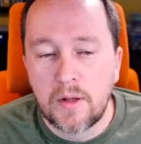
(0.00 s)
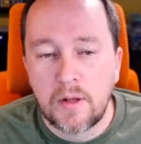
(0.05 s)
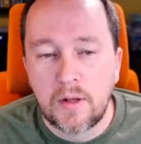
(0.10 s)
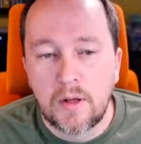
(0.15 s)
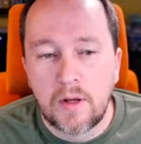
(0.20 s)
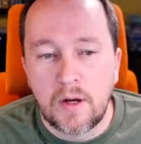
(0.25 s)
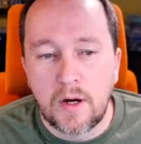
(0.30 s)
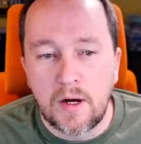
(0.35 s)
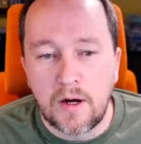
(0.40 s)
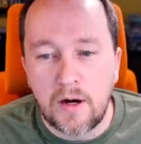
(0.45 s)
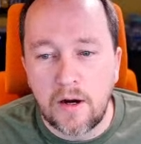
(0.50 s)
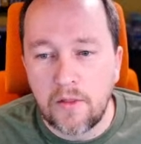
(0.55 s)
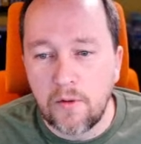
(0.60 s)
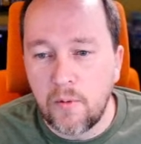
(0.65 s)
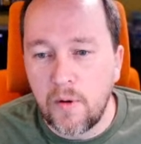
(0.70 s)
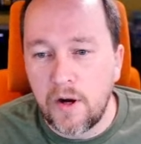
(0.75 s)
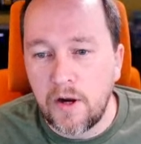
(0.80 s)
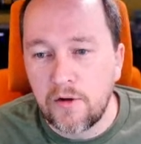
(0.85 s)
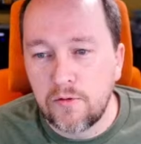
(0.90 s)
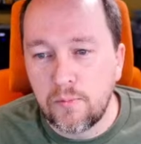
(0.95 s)

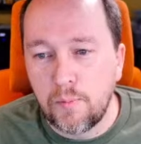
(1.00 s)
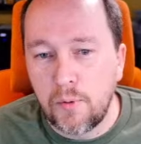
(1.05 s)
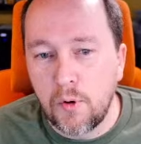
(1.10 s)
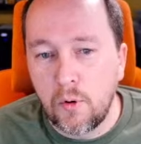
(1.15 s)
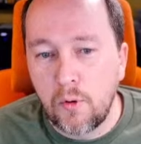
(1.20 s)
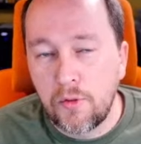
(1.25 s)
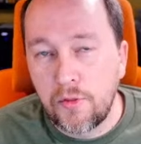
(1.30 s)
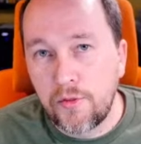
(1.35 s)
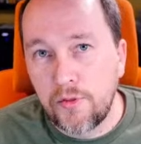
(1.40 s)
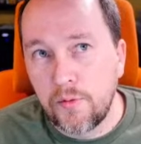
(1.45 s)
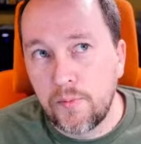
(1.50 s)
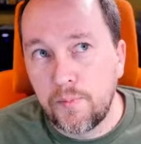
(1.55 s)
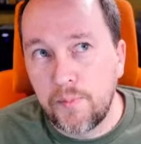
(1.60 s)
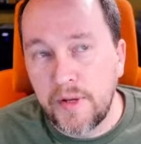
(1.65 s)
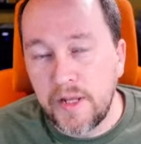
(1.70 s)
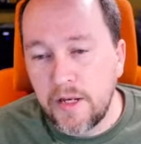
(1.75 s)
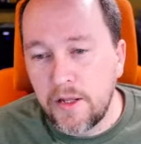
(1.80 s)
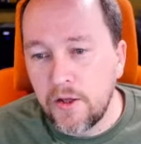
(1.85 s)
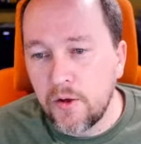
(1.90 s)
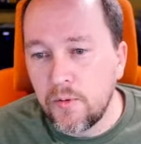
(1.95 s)
Otherwise, both the
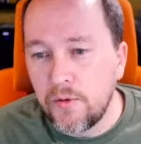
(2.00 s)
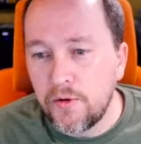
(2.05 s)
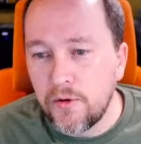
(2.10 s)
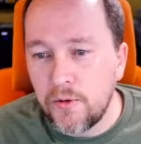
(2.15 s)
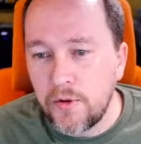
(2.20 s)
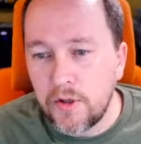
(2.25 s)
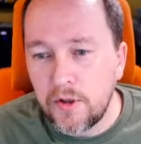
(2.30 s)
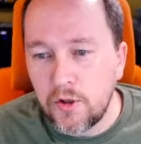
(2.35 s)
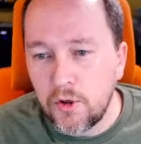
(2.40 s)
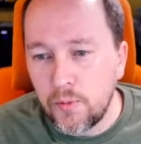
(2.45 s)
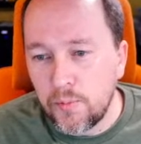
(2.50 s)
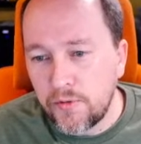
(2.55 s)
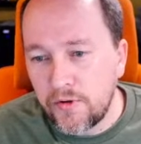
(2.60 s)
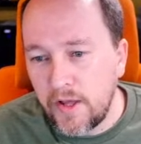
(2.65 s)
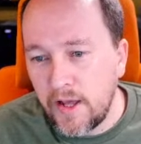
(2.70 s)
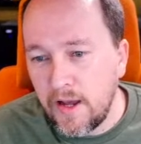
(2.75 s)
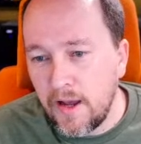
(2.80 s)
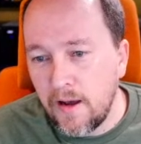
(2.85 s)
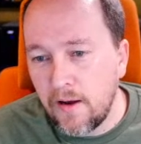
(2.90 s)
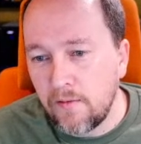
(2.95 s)
BDU and duty loops
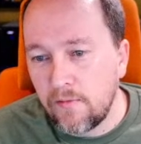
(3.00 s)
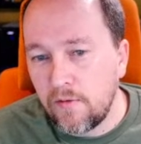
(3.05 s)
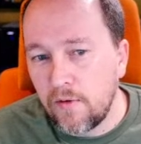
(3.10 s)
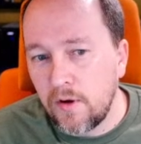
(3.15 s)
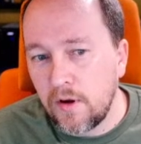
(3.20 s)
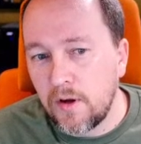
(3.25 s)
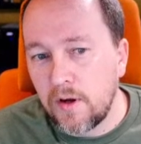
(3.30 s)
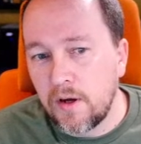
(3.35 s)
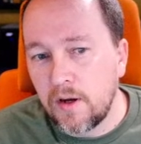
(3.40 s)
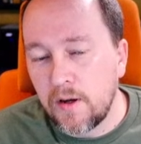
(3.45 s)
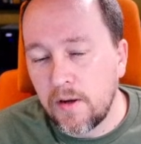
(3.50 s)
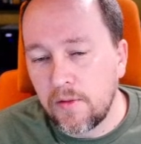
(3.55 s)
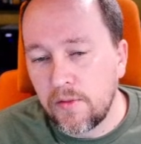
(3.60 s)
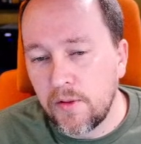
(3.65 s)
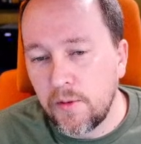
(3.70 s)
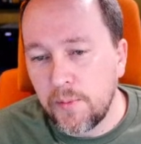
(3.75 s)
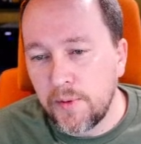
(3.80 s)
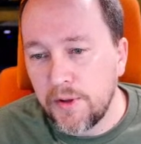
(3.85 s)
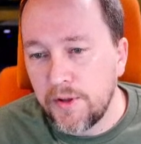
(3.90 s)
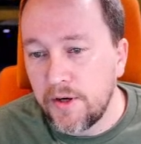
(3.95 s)
have
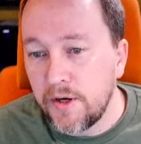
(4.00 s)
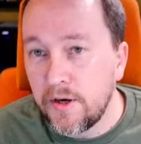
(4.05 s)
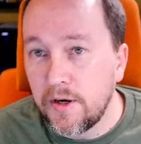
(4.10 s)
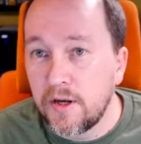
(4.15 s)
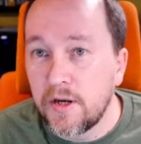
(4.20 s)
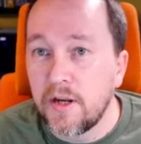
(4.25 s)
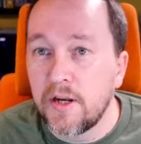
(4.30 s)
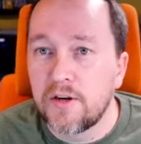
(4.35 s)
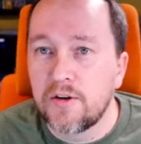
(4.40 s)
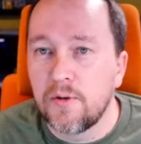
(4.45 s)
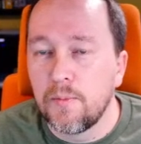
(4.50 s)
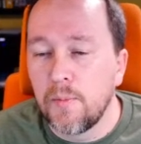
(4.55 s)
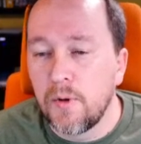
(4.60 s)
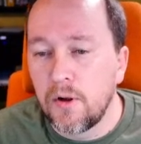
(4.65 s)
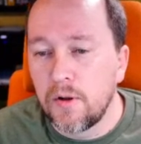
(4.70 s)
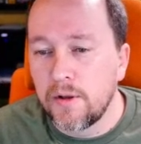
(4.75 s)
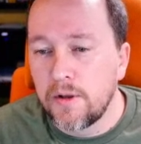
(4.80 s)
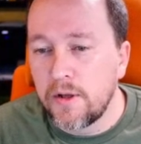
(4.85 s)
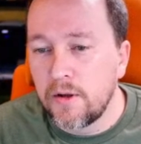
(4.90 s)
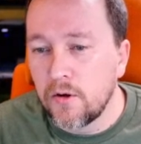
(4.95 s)
the ability to connect to
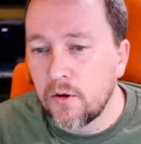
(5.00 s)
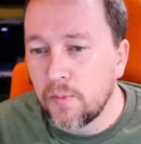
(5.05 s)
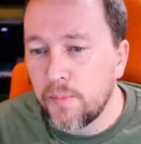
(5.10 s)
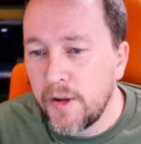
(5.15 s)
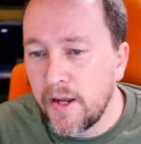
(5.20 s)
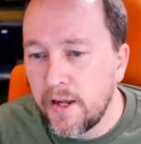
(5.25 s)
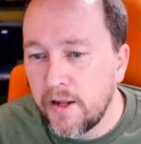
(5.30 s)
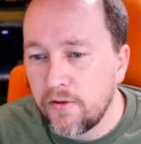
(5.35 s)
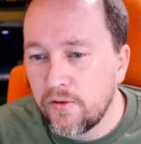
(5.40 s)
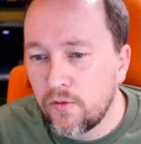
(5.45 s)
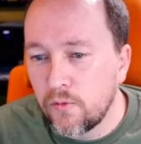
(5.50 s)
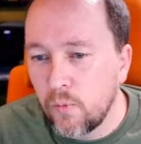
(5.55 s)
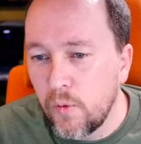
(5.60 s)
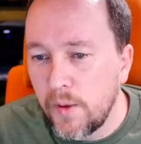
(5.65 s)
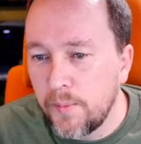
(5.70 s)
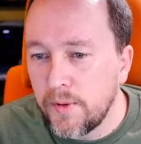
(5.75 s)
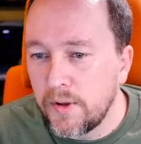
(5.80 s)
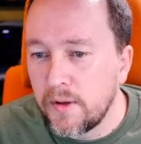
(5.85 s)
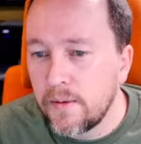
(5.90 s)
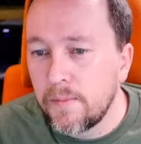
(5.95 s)
MOLLE or pads
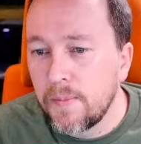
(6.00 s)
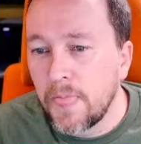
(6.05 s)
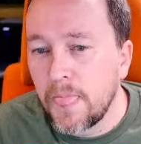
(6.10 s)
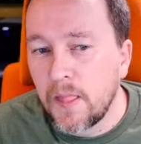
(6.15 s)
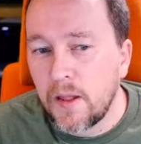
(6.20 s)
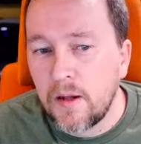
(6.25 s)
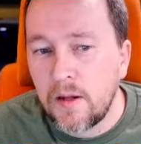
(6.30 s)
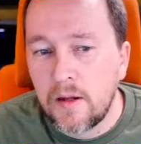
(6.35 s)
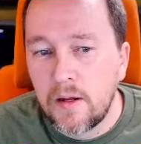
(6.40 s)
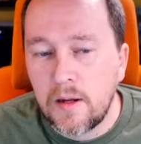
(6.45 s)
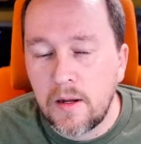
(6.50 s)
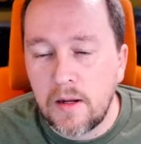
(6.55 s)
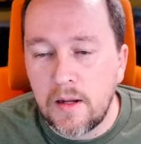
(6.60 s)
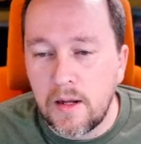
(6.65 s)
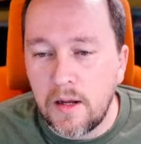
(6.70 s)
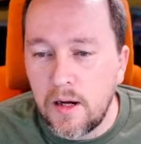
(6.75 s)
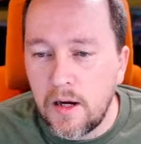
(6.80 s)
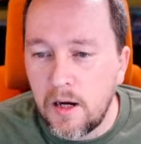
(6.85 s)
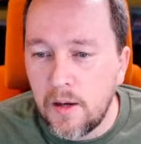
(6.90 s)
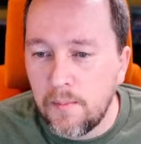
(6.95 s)
webbing,
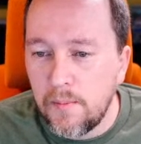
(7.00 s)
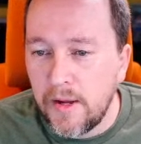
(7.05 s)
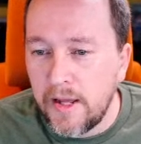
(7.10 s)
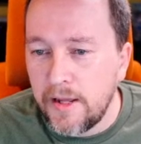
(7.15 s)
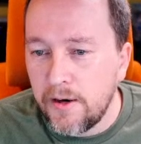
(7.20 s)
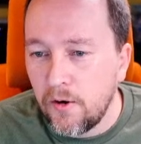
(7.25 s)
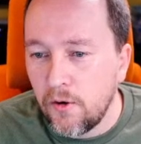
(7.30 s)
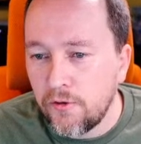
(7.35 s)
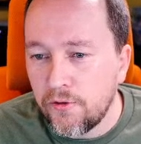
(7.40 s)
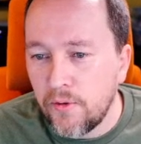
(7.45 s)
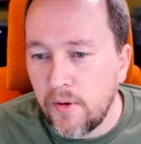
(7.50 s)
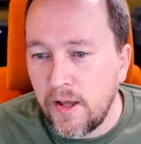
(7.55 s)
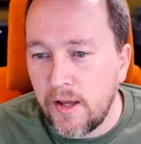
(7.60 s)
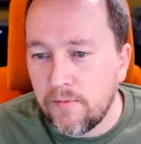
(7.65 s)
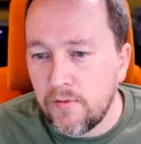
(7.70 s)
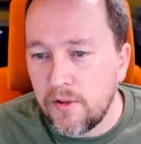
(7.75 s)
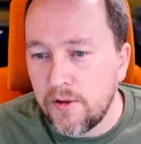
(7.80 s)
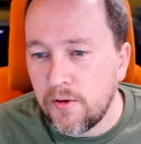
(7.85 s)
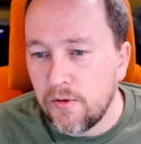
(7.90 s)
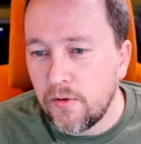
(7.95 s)
and also
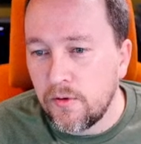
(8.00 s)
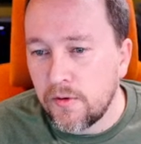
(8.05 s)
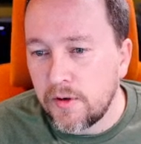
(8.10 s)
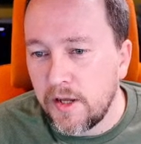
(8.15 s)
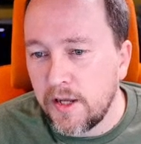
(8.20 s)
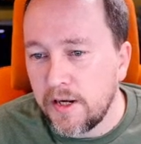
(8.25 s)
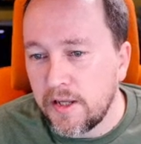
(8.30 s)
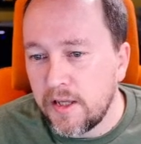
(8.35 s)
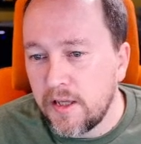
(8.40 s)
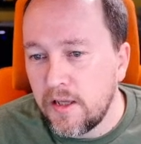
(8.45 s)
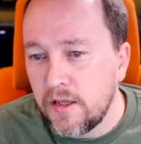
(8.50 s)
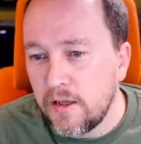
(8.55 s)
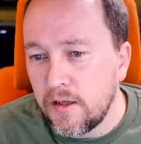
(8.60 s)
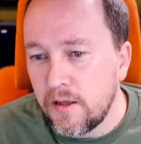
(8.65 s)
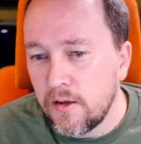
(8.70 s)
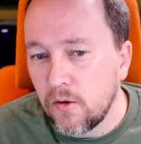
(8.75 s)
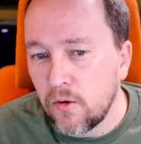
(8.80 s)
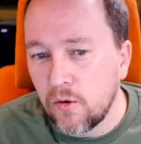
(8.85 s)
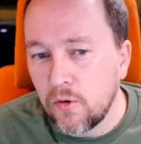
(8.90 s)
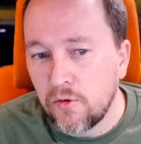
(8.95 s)
have a little kind of
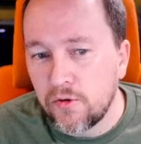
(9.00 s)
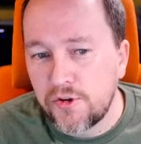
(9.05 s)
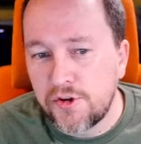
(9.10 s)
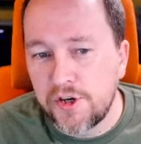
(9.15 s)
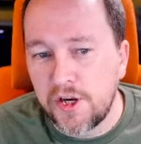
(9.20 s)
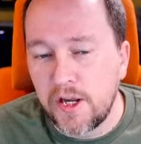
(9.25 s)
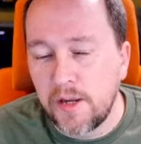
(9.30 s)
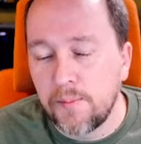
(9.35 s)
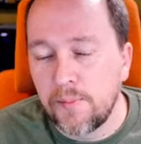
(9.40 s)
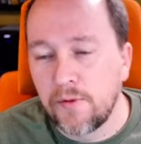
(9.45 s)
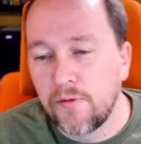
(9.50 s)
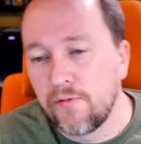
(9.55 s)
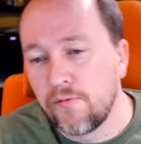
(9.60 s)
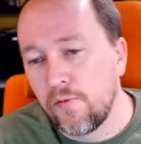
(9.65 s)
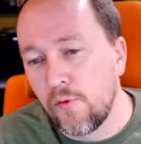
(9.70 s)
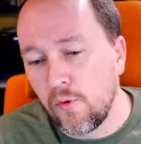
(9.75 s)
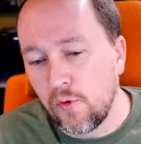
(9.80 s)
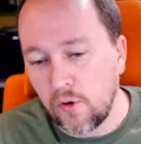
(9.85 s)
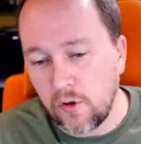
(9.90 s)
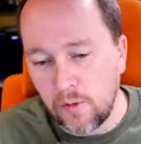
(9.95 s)
keyhole shape
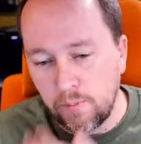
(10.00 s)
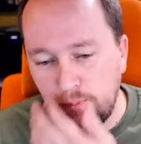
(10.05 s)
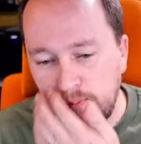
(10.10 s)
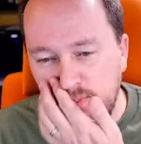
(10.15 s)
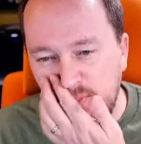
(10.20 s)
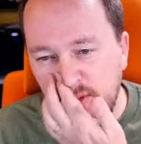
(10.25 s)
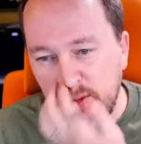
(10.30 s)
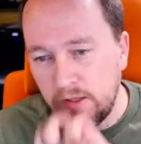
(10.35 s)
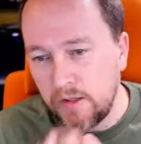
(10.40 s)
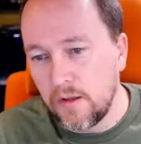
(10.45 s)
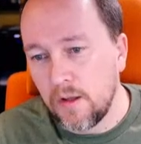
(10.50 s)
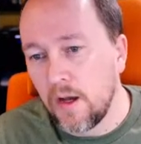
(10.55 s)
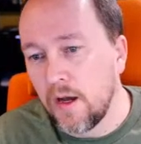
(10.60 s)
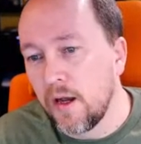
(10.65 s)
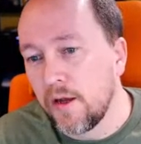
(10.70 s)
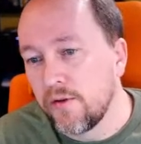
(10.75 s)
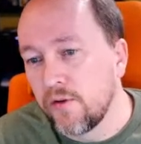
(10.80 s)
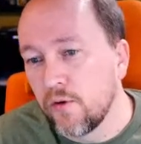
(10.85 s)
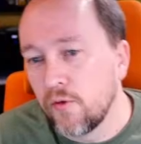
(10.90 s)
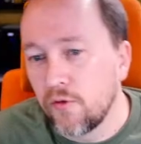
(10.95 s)
for
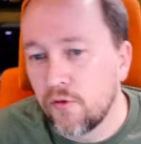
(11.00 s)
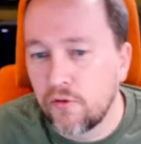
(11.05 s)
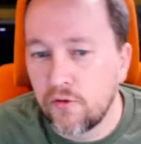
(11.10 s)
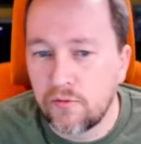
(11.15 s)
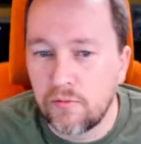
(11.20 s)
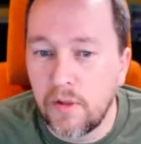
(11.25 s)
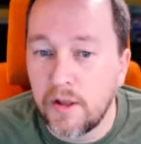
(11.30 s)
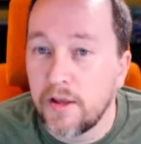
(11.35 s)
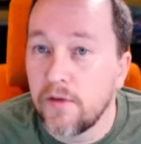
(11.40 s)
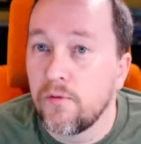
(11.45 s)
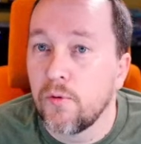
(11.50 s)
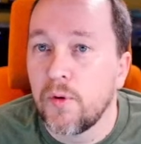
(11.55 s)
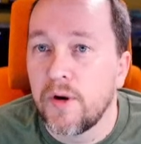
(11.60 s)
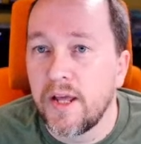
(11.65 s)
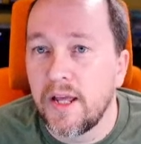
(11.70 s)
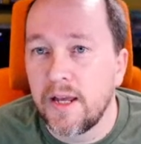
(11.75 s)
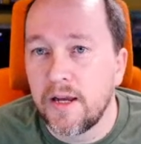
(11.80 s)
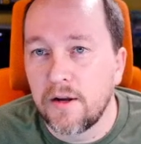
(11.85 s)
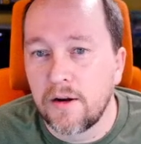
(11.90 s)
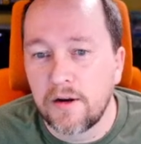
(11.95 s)
use, like if you want
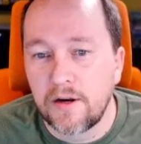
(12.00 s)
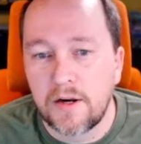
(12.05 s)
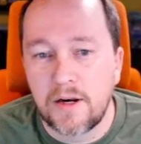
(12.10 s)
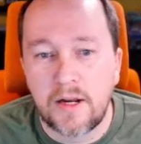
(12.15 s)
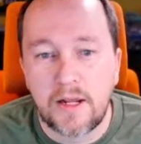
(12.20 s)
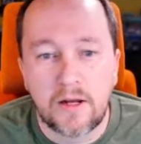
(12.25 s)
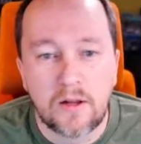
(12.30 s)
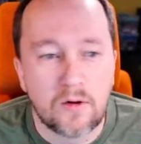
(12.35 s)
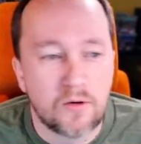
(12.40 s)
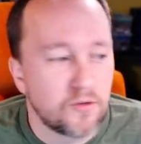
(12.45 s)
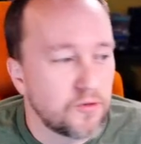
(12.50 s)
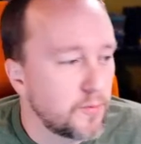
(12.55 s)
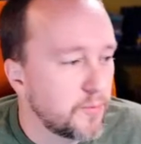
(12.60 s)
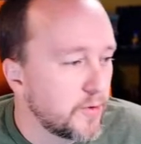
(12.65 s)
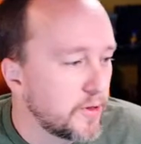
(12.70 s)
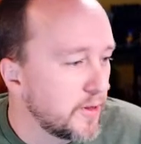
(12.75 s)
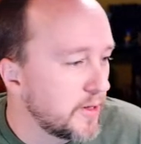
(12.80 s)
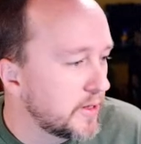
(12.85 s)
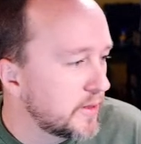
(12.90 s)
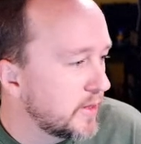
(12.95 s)
to hang it on a nail or
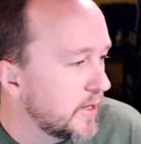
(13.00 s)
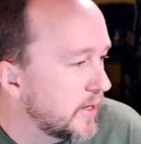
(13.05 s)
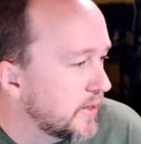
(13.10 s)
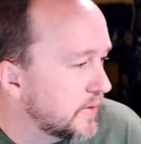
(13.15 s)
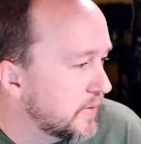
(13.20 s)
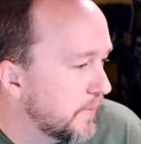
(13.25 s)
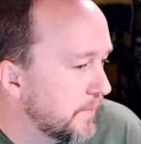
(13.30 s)
something like that.